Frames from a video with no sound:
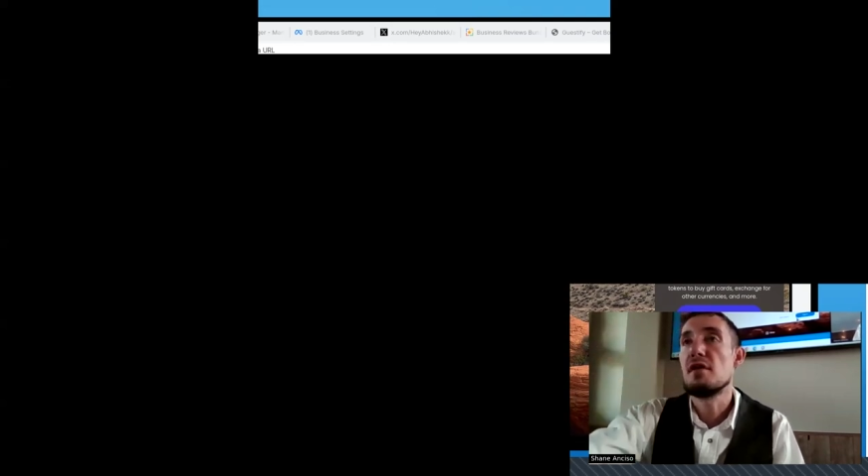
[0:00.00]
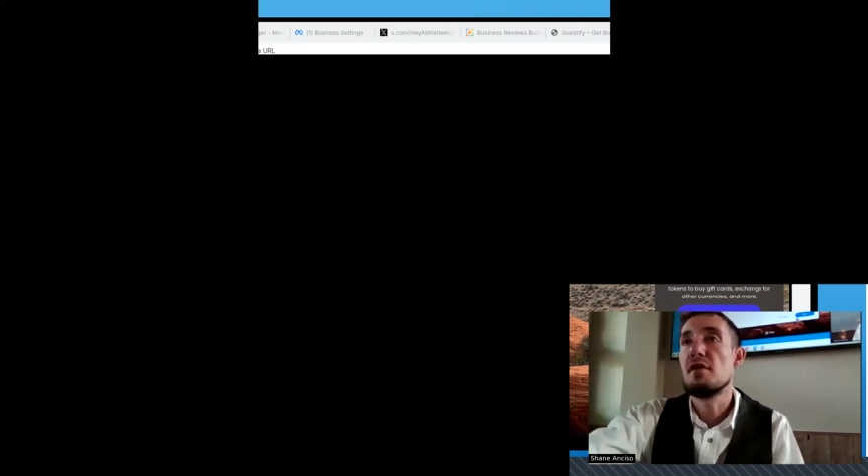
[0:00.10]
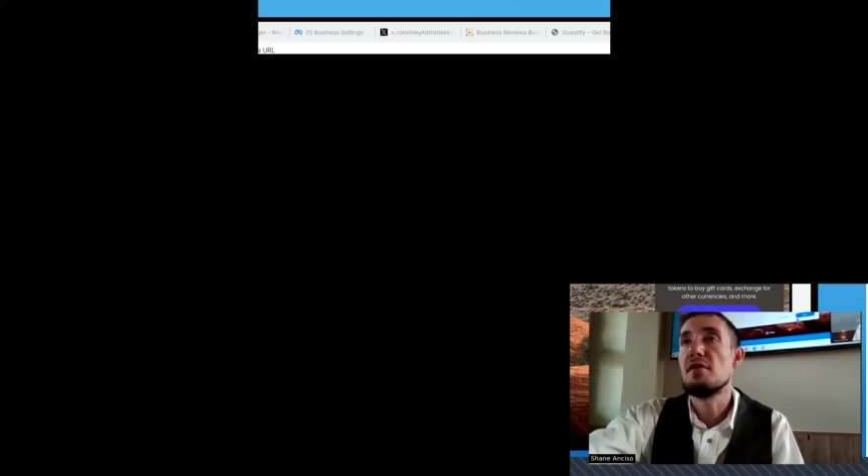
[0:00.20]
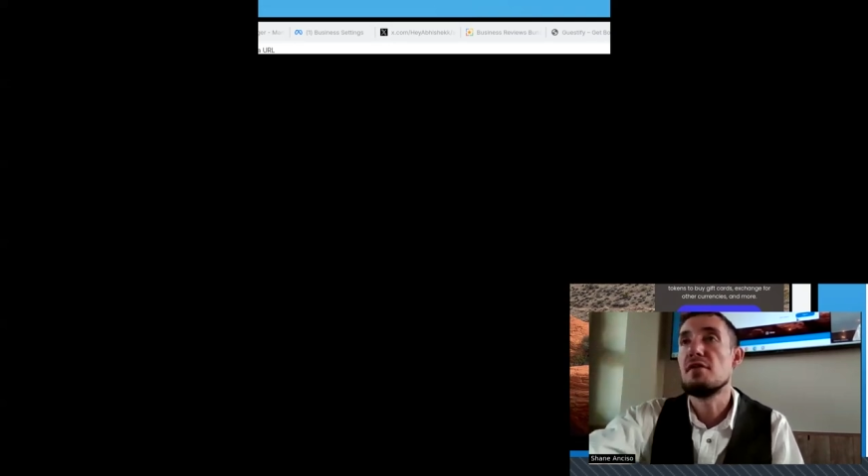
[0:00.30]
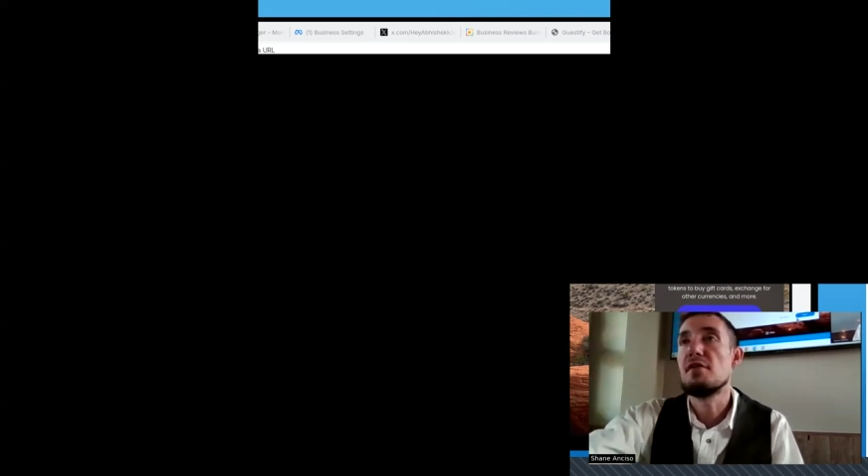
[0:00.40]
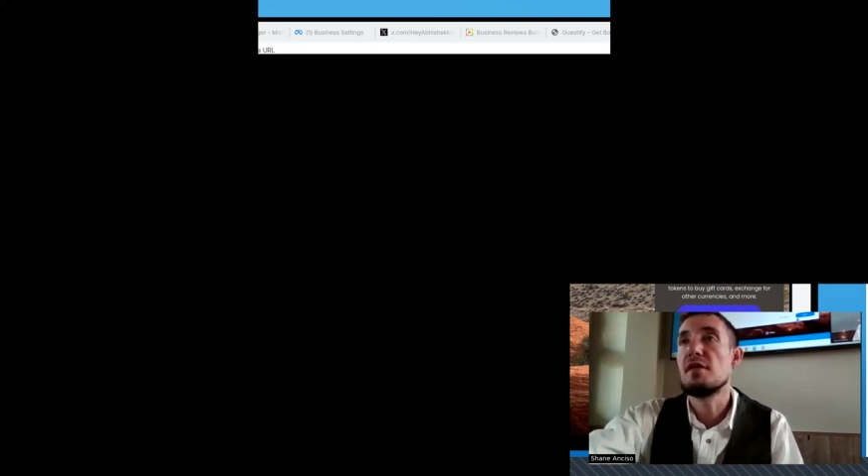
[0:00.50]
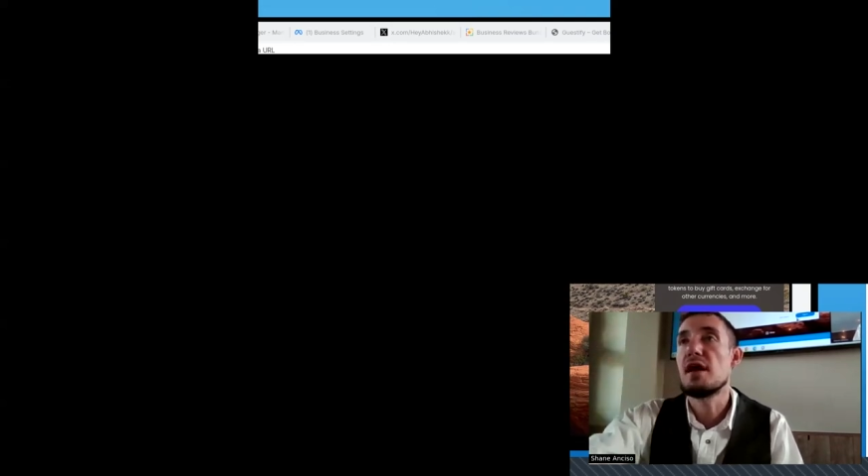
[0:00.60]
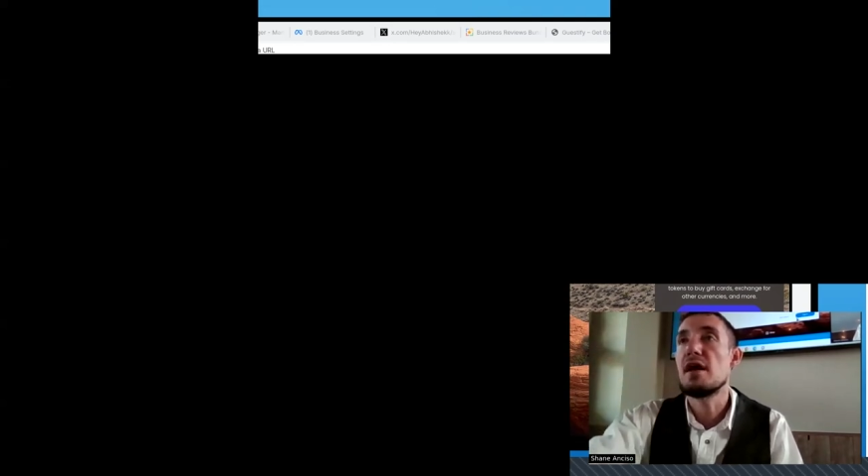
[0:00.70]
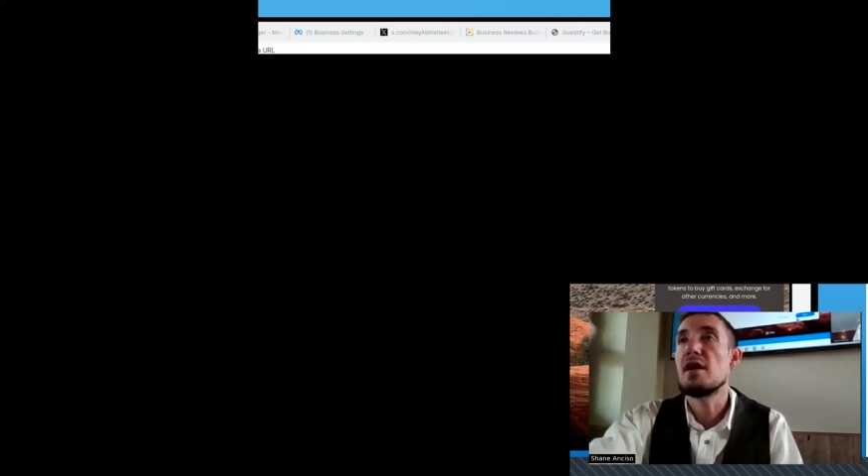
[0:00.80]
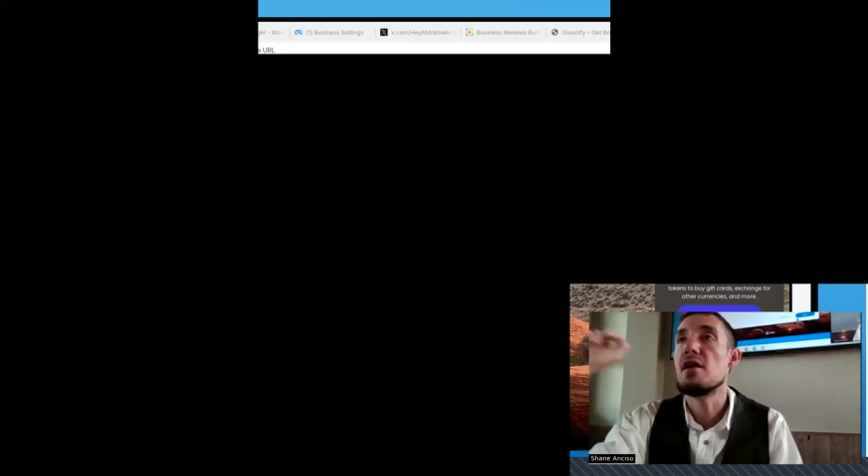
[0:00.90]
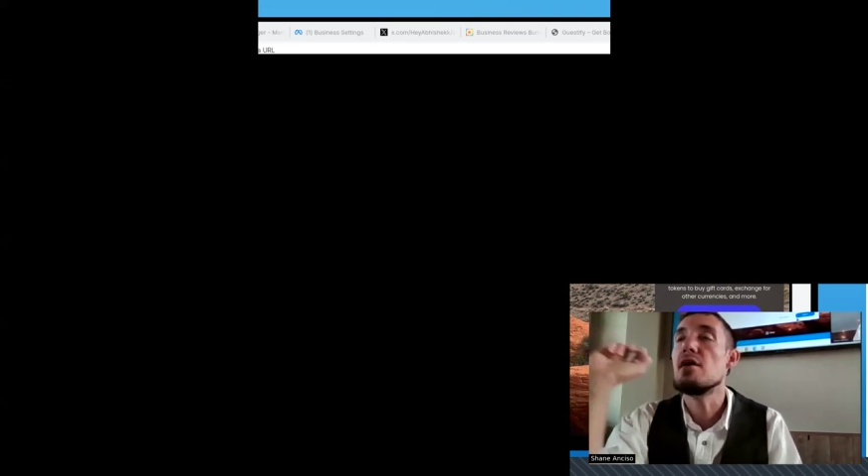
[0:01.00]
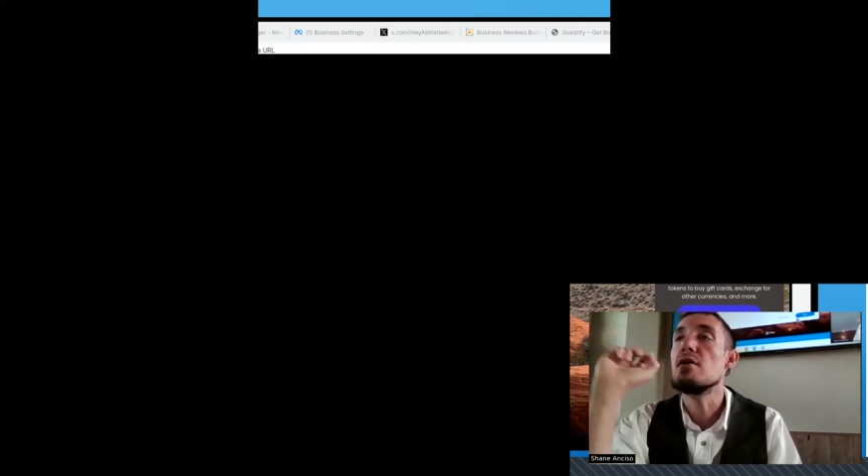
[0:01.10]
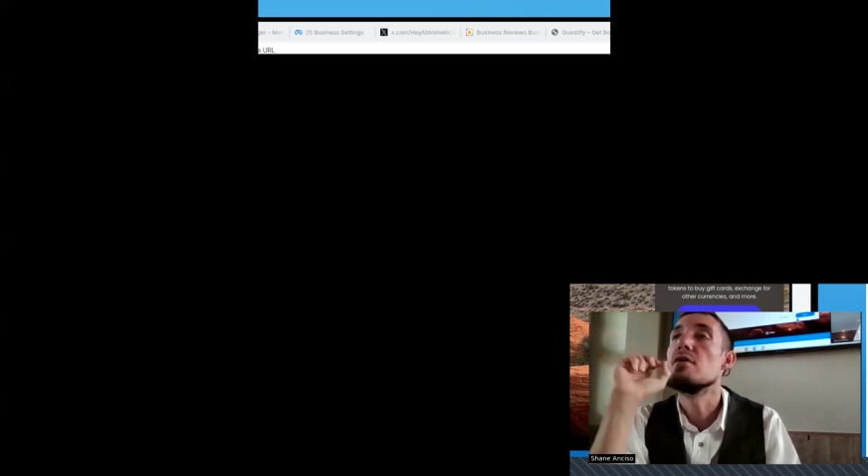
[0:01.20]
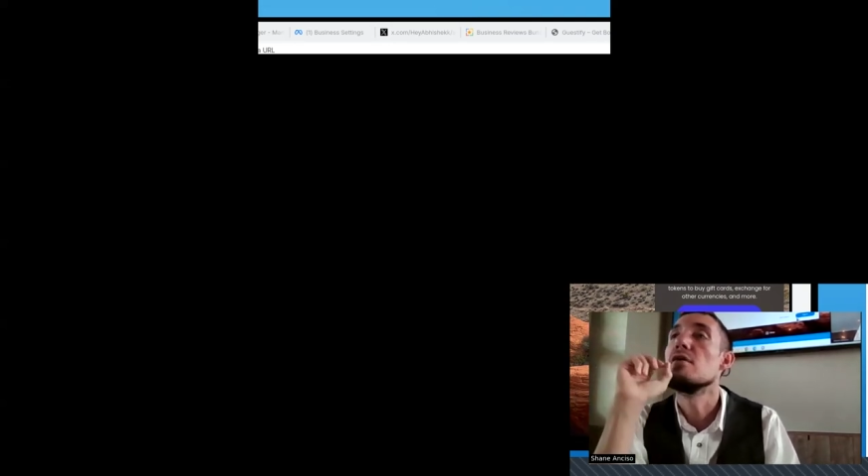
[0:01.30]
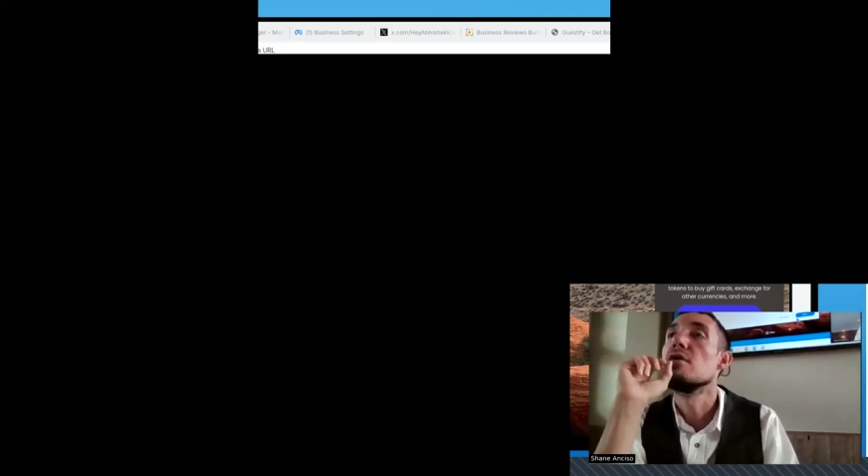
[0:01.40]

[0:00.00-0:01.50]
their